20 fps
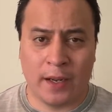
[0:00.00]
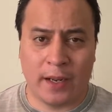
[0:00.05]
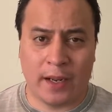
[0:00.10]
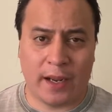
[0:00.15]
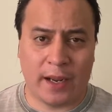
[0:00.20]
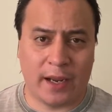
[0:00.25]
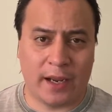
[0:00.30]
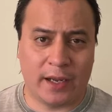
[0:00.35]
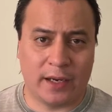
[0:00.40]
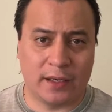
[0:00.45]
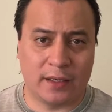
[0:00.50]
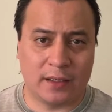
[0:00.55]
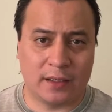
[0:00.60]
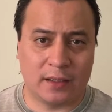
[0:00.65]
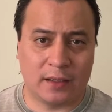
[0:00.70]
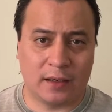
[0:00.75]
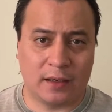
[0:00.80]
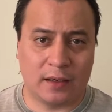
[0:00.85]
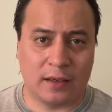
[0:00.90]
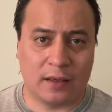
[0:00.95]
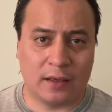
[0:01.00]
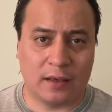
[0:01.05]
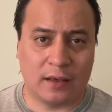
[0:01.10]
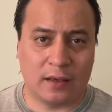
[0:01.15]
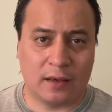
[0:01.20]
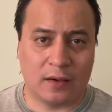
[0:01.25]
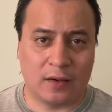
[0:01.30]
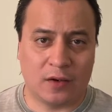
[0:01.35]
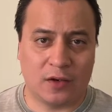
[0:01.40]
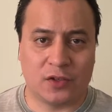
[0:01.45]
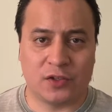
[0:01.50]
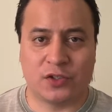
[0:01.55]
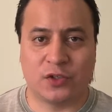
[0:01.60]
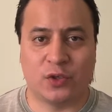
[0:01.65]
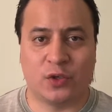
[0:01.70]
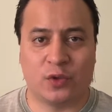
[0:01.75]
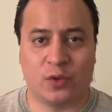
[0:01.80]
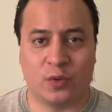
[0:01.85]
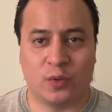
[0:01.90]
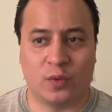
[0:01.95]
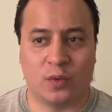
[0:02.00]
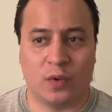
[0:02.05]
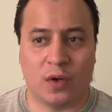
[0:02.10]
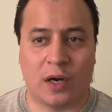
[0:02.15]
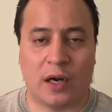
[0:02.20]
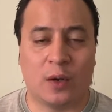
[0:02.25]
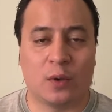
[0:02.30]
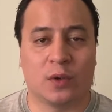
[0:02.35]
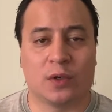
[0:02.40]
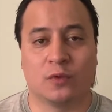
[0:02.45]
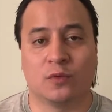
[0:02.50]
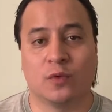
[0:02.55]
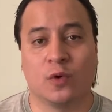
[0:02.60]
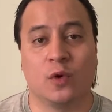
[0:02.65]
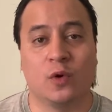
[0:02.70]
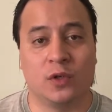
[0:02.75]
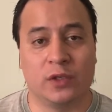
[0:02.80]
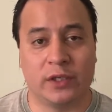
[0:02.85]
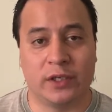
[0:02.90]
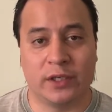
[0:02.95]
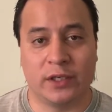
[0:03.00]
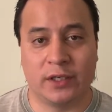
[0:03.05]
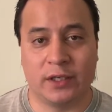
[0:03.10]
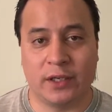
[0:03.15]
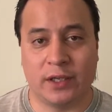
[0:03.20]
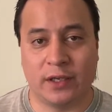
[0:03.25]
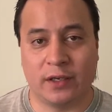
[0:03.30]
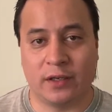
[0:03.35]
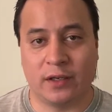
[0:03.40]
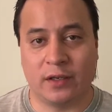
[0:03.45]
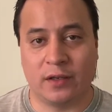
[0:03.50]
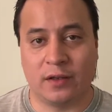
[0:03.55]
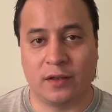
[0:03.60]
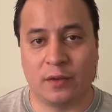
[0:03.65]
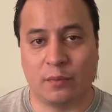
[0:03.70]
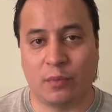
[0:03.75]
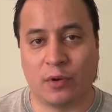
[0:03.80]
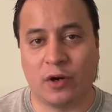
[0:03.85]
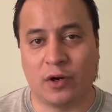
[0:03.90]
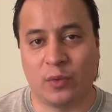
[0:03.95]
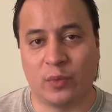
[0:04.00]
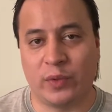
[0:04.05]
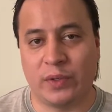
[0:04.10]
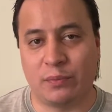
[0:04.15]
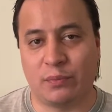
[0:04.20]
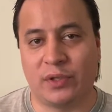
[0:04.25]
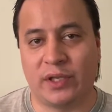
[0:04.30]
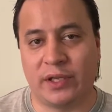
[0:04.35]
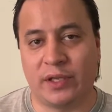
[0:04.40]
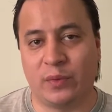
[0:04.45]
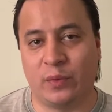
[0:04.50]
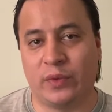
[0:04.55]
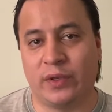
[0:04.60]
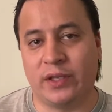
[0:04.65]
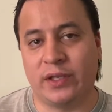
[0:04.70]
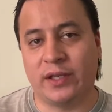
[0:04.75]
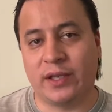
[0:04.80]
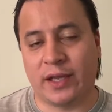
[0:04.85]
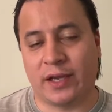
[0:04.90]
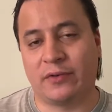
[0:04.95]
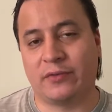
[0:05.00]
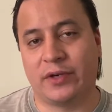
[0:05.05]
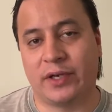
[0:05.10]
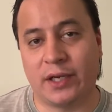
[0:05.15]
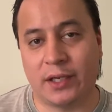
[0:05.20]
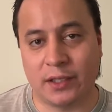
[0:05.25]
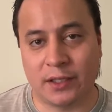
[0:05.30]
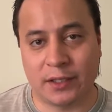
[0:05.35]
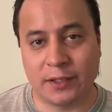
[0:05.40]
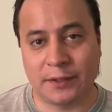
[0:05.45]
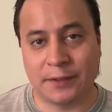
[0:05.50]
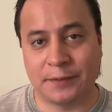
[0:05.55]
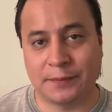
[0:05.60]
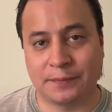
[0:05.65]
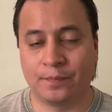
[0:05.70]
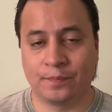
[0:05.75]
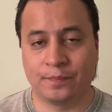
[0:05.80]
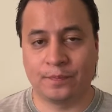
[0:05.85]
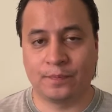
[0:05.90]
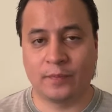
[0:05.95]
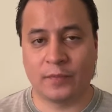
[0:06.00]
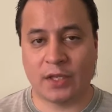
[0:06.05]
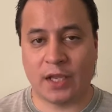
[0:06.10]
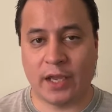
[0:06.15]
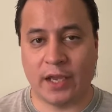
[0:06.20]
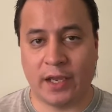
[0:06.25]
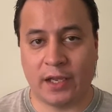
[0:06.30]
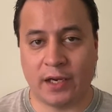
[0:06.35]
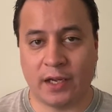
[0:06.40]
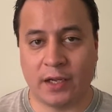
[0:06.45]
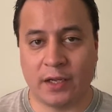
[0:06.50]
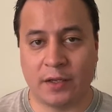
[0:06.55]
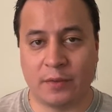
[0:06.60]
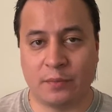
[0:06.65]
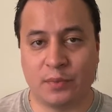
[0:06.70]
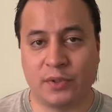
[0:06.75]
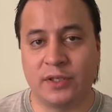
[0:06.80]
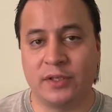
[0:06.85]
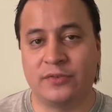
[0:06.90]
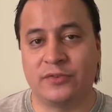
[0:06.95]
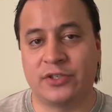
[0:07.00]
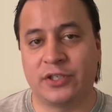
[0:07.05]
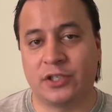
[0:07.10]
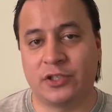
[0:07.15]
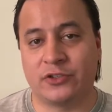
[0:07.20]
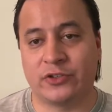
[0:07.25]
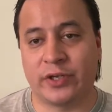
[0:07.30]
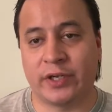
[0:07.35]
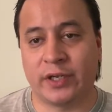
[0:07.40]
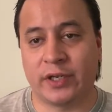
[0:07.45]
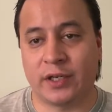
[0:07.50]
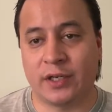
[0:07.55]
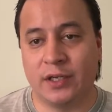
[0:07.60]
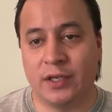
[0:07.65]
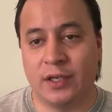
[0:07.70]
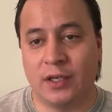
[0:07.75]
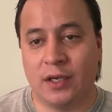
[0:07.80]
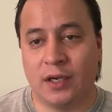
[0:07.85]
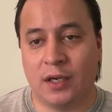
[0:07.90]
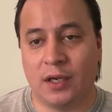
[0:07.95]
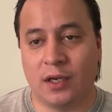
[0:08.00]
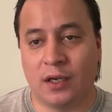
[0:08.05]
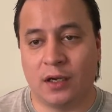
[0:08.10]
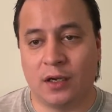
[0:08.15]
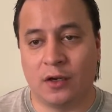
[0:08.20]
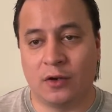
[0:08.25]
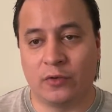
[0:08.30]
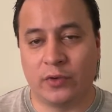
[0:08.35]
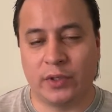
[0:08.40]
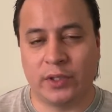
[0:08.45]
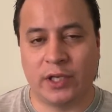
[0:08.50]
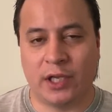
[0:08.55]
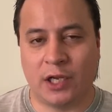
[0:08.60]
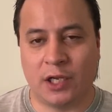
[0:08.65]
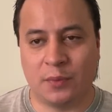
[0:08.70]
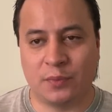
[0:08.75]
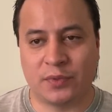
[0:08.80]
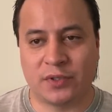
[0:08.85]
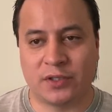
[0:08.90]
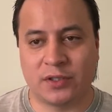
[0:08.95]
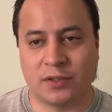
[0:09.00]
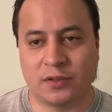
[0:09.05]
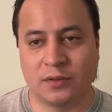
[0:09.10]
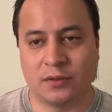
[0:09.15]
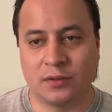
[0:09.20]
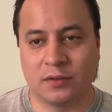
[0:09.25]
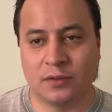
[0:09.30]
and also our role in it and the part we play within that reality. And I believe Sheldrake really helps